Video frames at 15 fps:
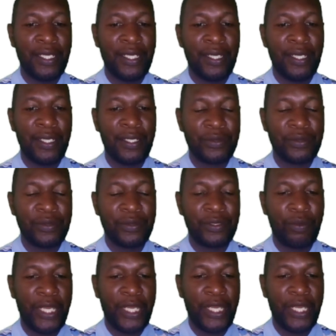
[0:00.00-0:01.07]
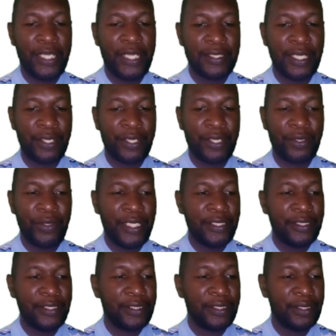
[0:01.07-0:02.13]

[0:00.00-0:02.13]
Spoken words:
Some plants are succulent,